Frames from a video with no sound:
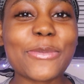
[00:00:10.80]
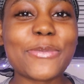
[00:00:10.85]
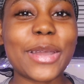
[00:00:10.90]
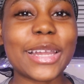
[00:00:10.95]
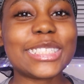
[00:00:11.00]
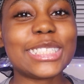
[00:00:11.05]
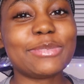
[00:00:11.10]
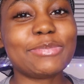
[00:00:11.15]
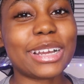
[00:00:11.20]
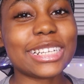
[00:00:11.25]

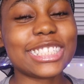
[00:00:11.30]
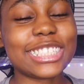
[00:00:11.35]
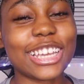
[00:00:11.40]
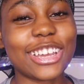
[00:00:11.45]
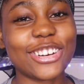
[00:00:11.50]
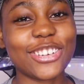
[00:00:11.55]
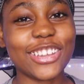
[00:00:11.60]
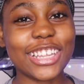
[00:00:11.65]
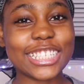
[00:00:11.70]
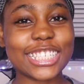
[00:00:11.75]
welcome back to my
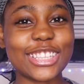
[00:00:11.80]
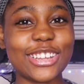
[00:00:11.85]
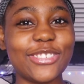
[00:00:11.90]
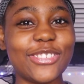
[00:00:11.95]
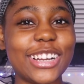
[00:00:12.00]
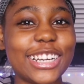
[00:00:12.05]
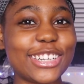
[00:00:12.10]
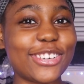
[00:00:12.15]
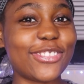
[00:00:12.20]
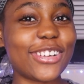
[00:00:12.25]
channel. It's
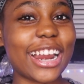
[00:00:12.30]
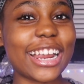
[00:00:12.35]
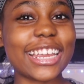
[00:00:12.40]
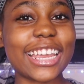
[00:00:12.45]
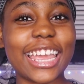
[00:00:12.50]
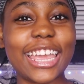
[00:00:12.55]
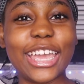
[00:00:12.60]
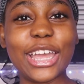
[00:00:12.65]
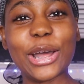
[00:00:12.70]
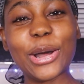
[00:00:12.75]

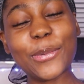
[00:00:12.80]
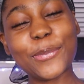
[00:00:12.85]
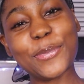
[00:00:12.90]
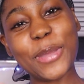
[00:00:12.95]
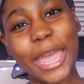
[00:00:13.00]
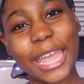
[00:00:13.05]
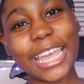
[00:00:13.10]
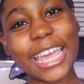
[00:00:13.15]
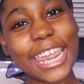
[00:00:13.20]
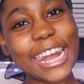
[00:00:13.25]
dawandarykell,
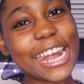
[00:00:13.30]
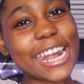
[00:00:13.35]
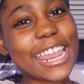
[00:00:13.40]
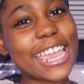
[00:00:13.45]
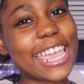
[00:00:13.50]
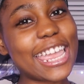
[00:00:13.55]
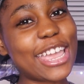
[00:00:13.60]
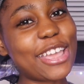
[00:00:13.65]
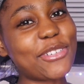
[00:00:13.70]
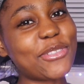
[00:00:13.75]
back at it
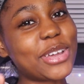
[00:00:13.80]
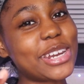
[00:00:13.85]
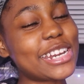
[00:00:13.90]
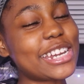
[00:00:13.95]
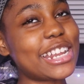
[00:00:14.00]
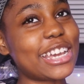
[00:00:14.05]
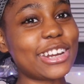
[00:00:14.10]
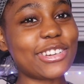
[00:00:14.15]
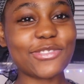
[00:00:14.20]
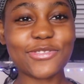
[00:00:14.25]
again with
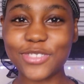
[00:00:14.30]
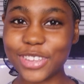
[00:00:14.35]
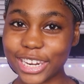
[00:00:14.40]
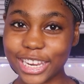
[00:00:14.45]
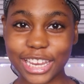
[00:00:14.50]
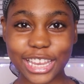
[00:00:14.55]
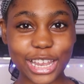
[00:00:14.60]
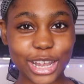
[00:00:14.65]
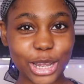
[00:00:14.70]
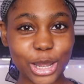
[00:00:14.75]
another
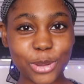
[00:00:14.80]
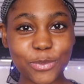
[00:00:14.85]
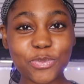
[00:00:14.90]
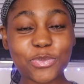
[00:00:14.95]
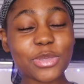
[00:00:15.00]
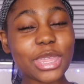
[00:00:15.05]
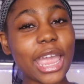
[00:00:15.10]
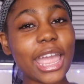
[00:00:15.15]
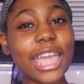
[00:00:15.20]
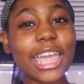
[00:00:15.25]
video.
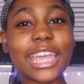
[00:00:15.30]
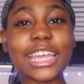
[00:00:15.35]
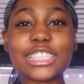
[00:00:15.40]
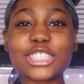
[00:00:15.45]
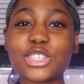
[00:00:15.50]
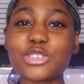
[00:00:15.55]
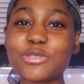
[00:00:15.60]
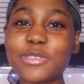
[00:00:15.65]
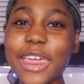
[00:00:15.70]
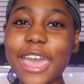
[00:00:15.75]

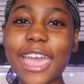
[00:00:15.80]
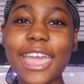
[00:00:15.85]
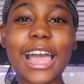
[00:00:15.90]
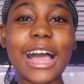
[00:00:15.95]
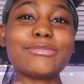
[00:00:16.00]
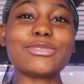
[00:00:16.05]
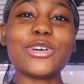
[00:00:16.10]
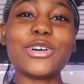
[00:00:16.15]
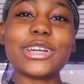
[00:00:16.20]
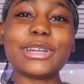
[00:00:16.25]
And today
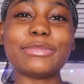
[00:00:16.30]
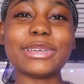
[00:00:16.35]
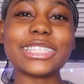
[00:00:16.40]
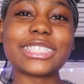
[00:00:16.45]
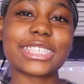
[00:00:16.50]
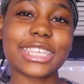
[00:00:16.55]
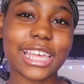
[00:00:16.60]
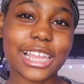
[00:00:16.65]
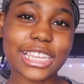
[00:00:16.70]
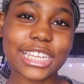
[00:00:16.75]
I'm going to
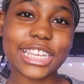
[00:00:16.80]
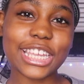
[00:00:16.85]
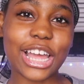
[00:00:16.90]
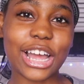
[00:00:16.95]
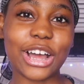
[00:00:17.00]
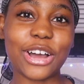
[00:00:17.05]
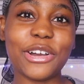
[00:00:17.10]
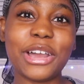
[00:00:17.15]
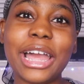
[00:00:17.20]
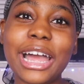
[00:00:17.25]
be telling
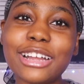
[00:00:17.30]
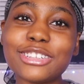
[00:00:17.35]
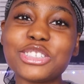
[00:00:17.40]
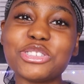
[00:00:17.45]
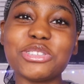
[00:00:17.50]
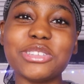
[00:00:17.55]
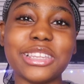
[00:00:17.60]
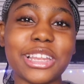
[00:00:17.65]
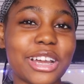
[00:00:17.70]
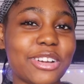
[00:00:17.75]
y'all how
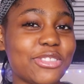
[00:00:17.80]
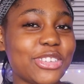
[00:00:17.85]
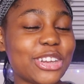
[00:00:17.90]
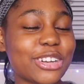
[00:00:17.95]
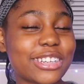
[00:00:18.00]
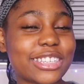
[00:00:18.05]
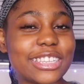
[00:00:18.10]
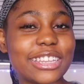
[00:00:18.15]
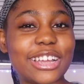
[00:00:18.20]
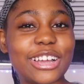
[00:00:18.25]
to love
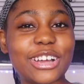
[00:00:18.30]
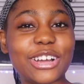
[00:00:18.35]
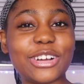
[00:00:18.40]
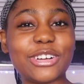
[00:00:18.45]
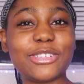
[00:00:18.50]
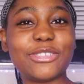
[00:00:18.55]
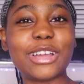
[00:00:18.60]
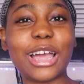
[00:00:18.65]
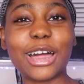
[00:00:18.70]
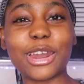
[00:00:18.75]

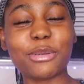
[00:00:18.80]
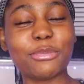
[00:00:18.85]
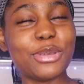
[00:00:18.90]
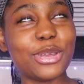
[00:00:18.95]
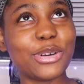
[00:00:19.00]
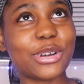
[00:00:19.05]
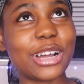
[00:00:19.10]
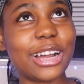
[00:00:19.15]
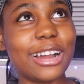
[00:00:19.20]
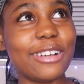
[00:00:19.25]
yourself, how to
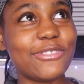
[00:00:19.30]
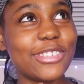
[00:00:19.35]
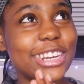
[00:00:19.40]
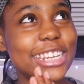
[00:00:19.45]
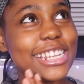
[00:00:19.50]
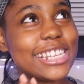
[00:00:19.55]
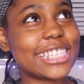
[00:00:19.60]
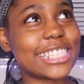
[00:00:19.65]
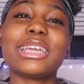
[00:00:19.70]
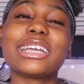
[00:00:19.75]
build
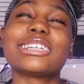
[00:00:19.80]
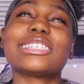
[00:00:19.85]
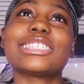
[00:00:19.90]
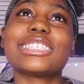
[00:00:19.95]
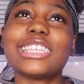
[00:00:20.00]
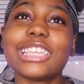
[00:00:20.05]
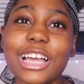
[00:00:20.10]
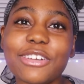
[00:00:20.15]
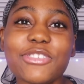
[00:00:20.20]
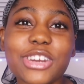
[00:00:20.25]
confidence,
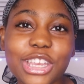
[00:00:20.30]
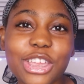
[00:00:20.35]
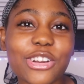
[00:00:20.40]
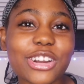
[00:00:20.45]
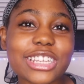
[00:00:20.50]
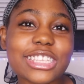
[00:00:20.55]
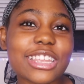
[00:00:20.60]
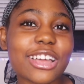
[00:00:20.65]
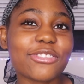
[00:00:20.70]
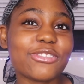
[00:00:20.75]
because loving
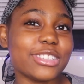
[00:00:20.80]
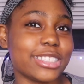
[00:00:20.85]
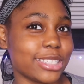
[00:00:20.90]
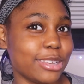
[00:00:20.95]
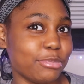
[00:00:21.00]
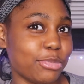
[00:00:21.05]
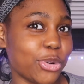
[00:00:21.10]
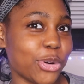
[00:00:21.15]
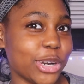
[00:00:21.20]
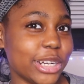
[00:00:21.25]
yourself is
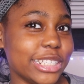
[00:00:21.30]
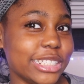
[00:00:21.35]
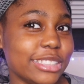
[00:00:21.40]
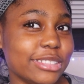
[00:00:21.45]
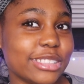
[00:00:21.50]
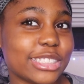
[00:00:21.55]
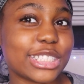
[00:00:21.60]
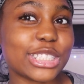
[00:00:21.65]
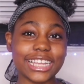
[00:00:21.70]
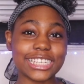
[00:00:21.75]

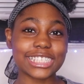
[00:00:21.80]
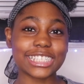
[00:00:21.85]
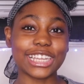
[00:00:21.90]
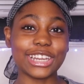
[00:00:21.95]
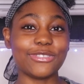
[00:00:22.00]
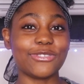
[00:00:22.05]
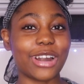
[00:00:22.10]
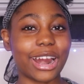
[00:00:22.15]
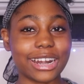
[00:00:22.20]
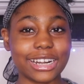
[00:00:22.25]
important. So let's
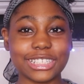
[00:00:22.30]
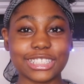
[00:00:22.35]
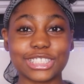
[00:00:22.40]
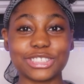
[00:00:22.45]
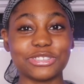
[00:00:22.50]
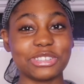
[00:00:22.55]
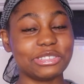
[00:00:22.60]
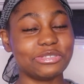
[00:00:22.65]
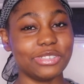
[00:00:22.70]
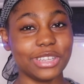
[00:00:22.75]
get right
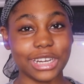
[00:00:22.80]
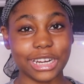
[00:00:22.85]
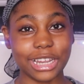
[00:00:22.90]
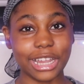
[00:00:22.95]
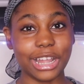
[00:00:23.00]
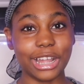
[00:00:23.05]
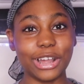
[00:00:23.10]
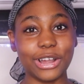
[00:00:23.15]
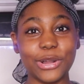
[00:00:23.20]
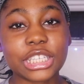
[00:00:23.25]
into the
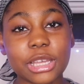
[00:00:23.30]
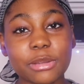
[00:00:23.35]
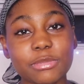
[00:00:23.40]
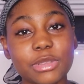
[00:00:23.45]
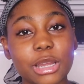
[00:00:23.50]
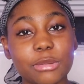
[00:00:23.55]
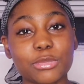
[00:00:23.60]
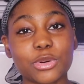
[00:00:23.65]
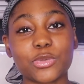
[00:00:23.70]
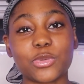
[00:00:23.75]
video. Tip
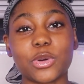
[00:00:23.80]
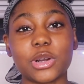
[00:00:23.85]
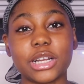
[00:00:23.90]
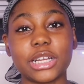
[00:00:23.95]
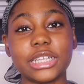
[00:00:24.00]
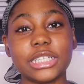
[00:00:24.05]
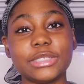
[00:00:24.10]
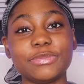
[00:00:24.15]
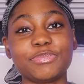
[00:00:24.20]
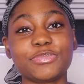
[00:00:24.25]
number
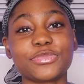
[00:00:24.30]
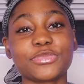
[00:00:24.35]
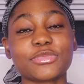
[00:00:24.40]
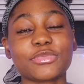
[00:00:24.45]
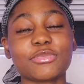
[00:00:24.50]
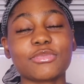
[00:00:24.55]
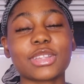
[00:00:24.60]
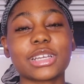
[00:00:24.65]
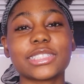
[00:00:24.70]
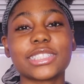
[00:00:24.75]
one,
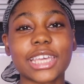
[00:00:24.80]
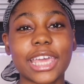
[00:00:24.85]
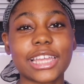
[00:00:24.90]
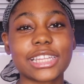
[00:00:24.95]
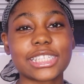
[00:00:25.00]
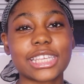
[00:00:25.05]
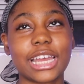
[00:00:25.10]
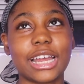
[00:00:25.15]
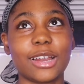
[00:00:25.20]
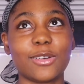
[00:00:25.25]

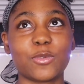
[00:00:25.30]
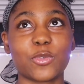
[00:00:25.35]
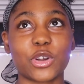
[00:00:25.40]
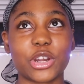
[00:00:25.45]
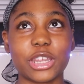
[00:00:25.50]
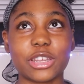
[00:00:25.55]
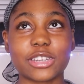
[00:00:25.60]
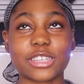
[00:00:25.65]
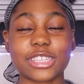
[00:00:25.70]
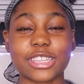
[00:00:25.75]
take time for
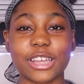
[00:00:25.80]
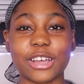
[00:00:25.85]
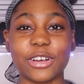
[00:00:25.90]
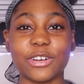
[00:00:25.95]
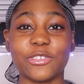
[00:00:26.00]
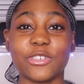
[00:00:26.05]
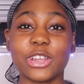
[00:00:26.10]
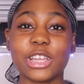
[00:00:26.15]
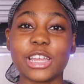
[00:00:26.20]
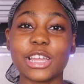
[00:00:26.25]

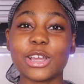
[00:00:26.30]
yourself.